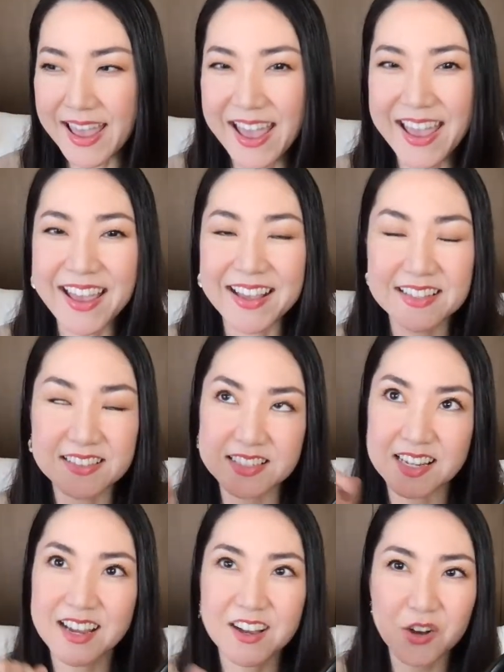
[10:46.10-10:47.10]
and,
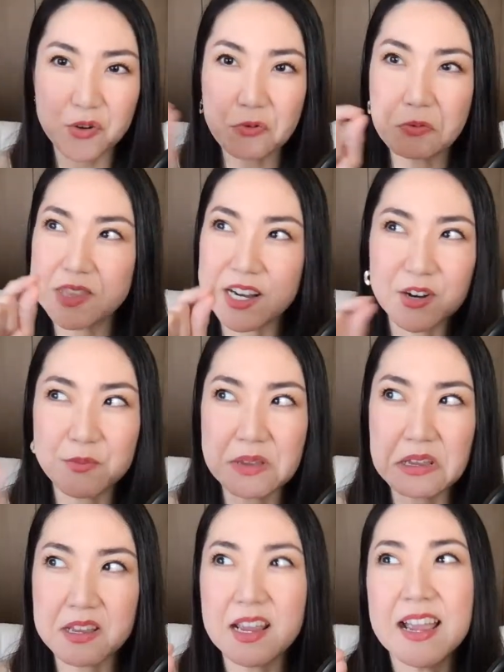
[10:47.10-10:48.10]
oh, there will
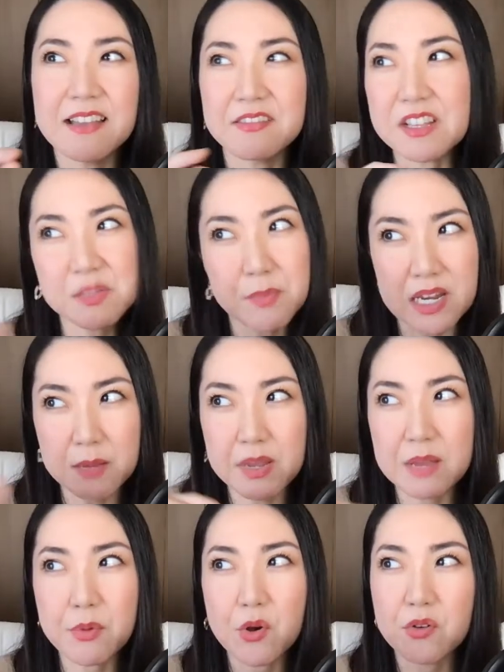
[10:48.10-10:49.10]
be this many
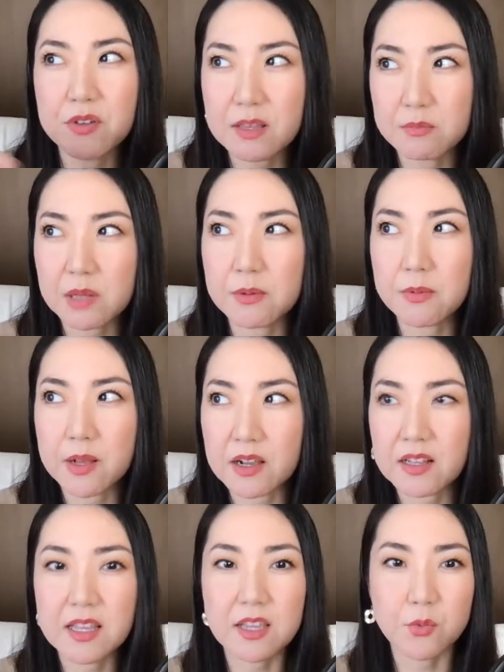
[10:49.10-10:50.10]
people and blah blah
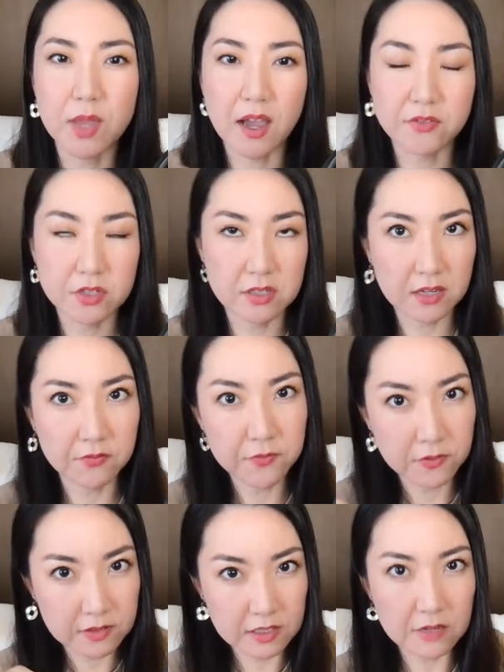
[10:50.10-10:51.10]
blah. Like, we have to
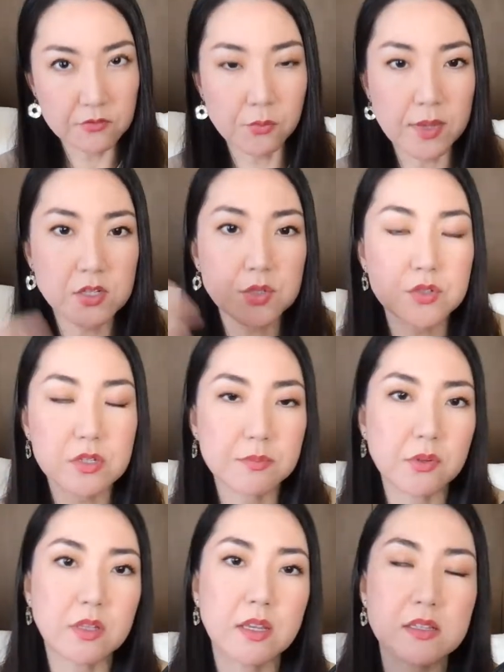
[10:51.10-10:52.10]
give the information to the
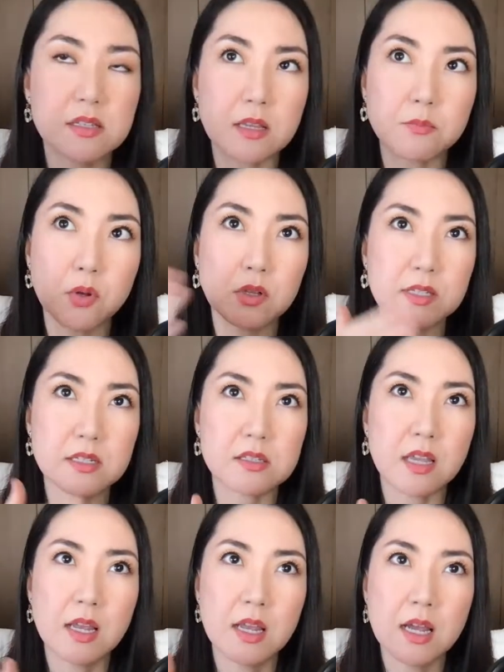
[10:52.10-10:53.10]
police, and
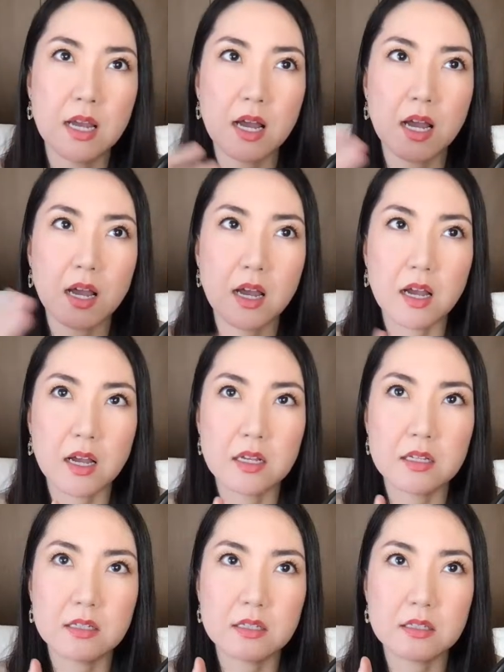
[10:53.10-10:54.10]
police uh,
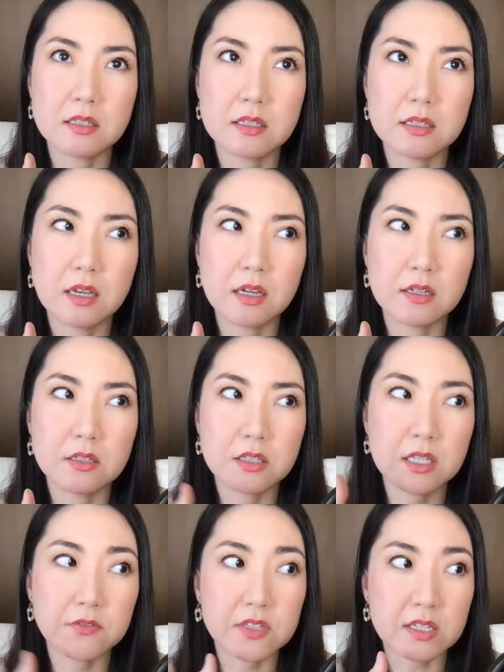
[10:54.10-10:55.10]

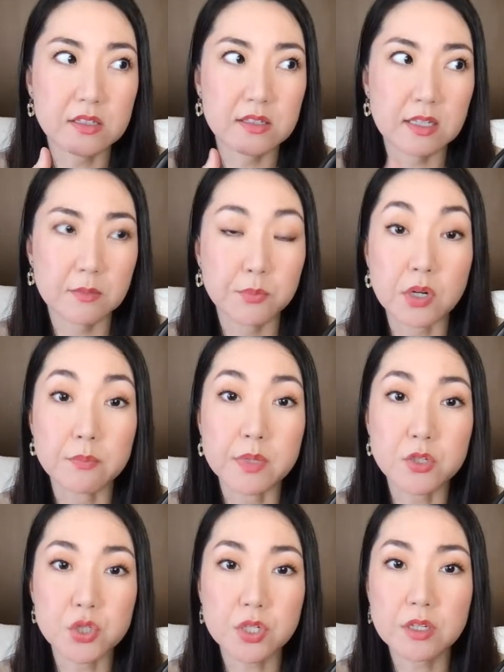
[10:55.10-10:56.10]
gives us the
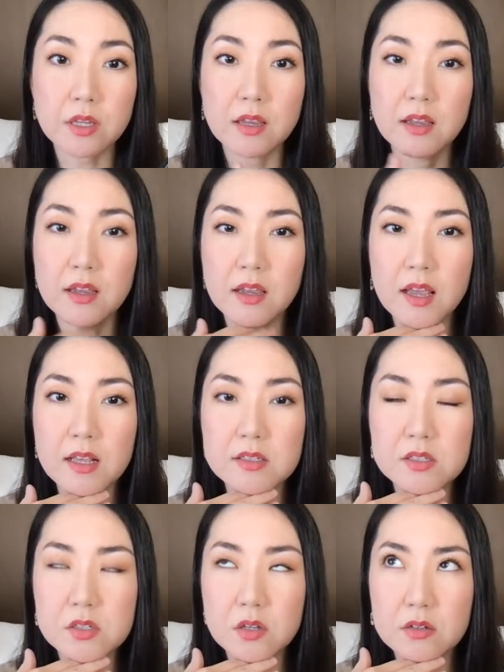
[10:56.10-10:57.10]
permission, and
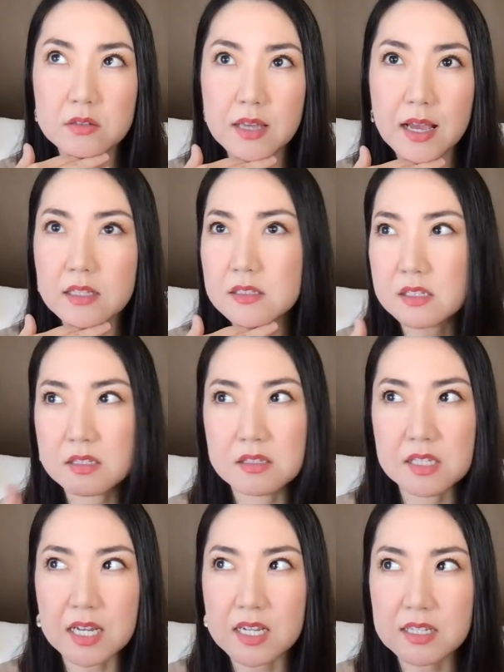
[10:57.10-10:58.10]
so that's
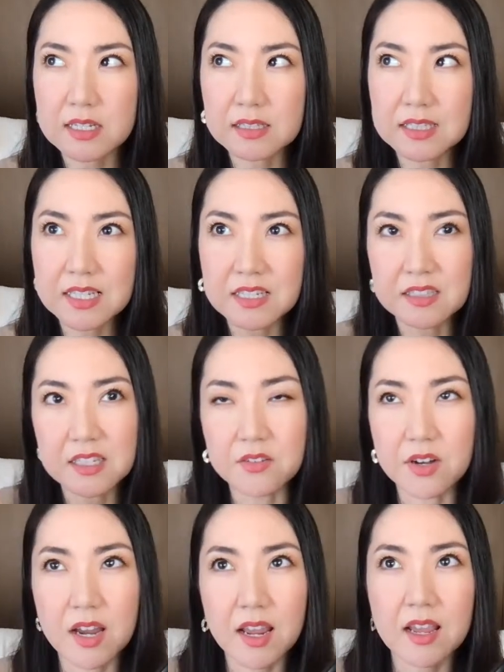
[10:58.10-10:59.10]
done illegally,
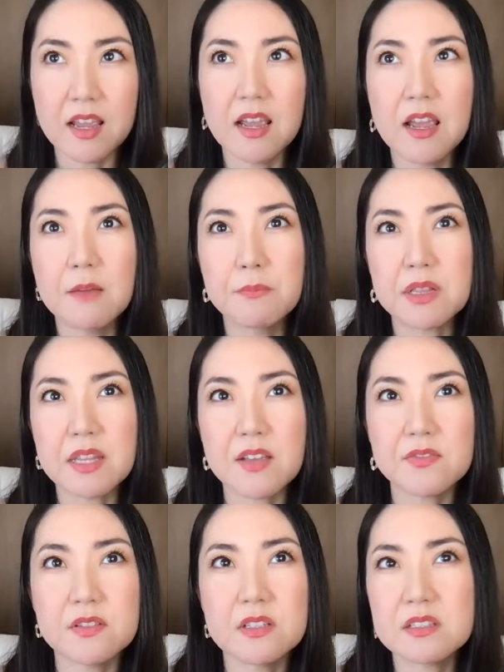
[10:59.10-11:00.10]
right?
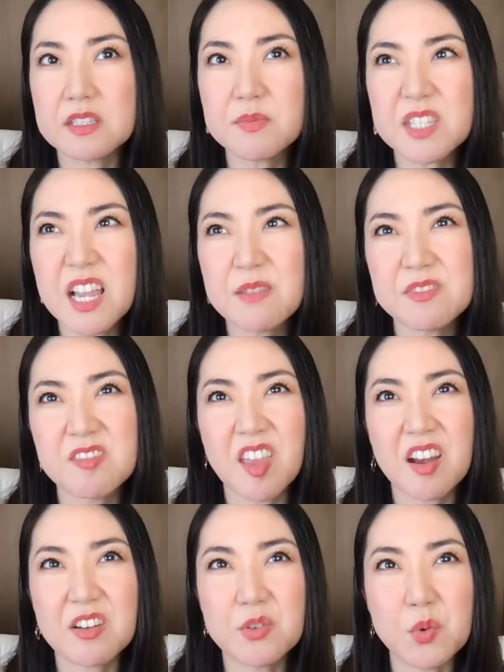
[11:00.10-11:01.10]
But sometimes
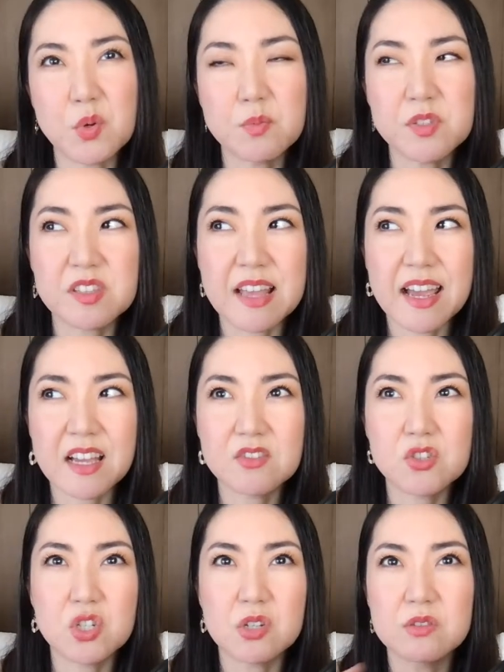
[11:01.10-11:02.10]
there are groups
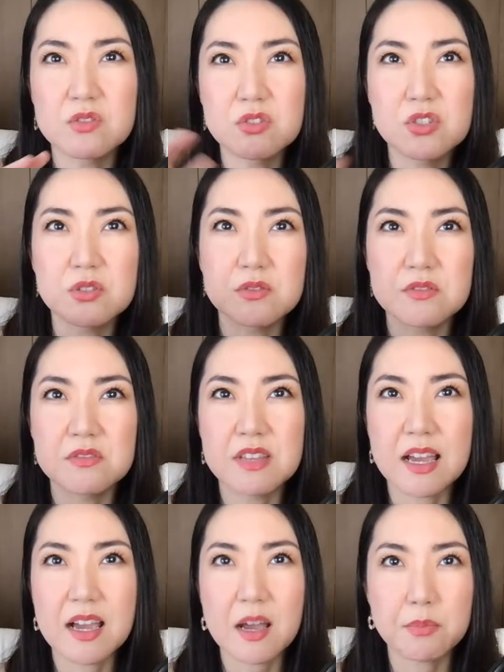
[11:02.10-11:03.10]
that don't do
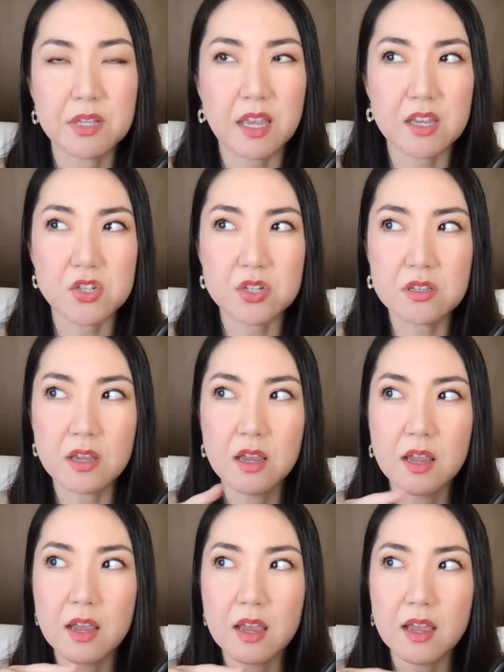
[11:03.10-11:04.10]
that application.
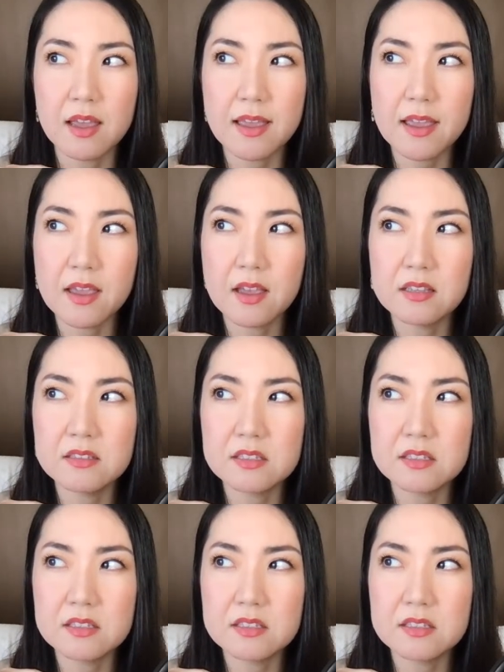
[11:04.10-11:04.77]
And